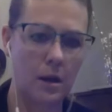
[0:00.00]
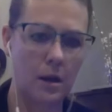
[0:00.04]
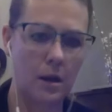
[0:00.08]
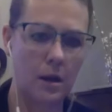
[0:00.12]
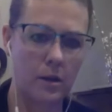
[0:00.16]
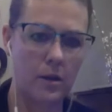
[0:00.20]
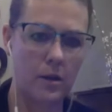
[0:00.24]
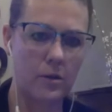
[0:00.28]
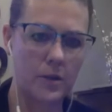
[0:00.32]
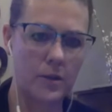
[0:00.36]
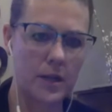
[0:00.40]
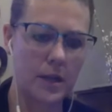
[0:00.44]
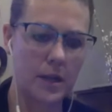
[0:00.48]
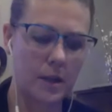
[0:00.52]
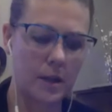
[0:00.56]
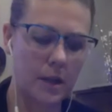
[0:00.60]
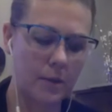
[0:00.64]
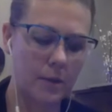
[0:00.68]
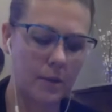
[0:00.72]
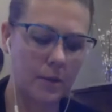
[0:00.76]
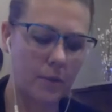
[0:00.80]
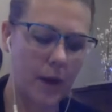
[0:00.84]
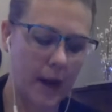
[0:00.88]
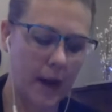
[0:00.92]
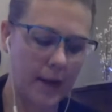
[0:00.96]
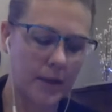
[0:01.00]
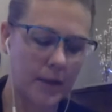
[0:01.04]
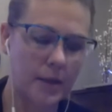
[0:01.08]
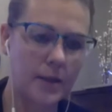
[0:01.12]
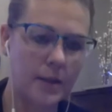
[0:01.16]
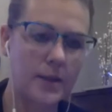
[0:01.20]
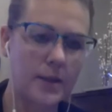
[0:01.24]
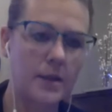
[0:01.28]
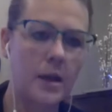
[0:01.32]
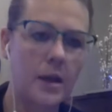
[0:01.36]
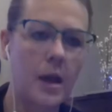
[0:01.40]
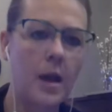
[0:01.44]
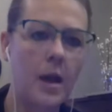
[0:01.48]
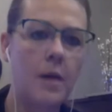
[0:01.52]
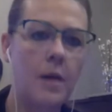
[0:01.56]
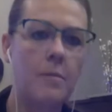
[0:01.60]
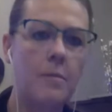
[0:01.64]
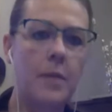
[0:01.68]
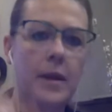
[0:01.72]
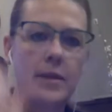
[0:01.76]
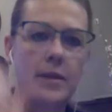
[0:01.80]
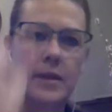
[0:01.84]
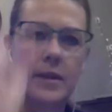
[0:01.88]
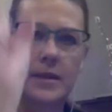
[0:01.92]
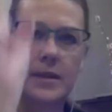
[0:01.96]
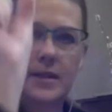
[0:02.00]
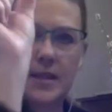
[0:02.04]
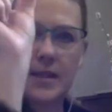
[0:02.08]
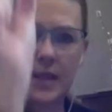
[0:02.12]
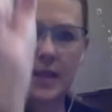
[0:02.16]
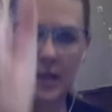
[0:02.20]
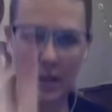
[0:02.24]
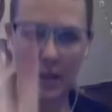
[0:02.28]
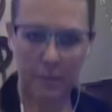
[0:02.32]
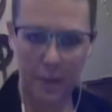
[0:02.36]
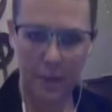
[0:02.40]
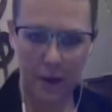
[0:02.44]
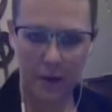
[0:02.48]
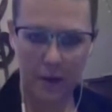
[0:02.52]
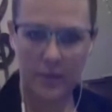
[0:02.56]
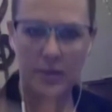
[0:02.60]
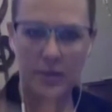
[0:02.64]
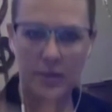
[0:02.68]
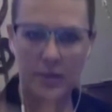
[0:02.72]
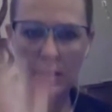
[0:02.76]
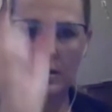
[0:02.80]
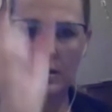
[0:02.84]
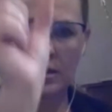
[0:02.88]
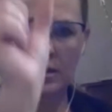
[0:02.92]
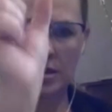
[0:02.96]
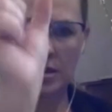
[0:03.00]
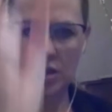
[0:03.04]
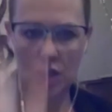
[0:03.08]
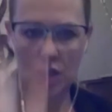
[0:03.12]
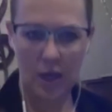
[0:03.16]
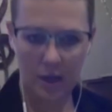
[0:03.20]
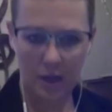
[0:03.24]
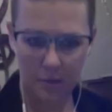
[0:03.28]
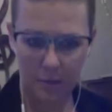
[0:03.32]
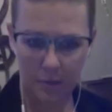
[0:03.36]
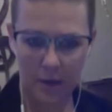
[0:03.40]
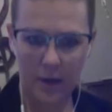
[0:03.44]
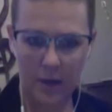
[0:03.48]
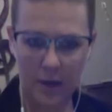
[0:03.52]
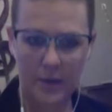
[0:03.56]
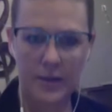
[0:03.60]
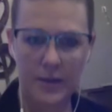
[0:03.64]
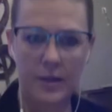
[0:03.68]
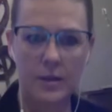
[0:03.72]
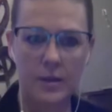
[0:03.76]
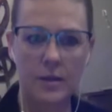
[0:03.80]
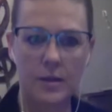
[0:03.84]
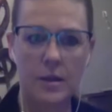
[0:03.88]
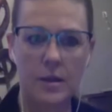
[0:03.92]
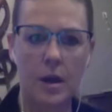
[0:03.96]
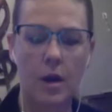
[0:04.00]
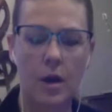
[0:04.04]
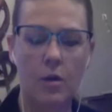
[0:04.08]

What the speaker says: Their daily practice, but the tick boxes, the check boxes mm-hmm.